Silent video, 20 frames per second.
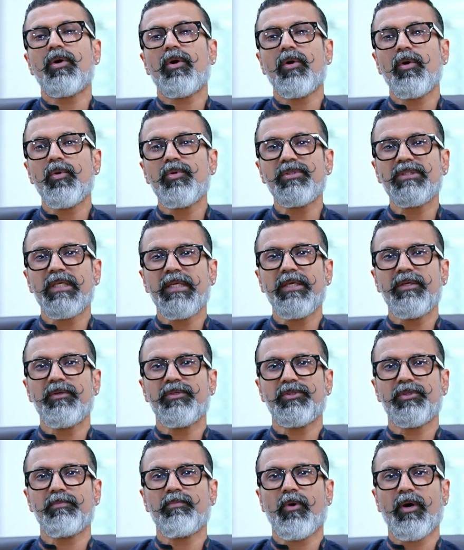closely you
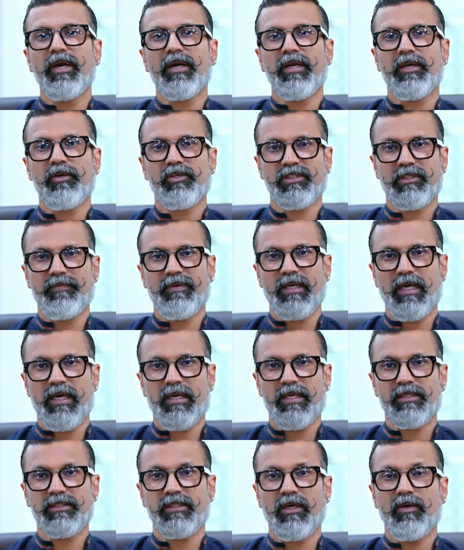should monitor yourself with
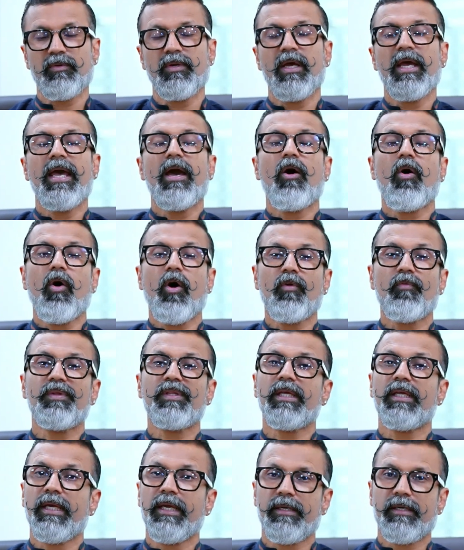ultrasound or
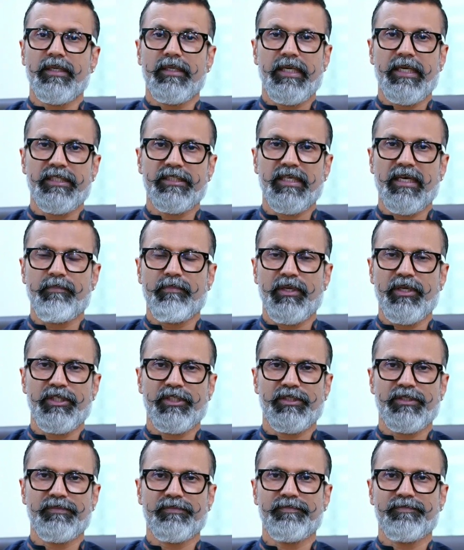with an internal
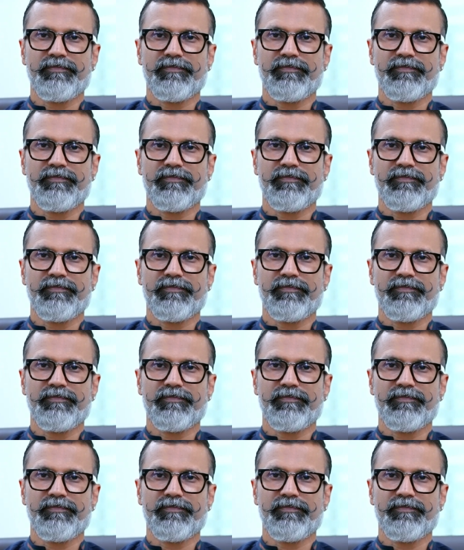examination.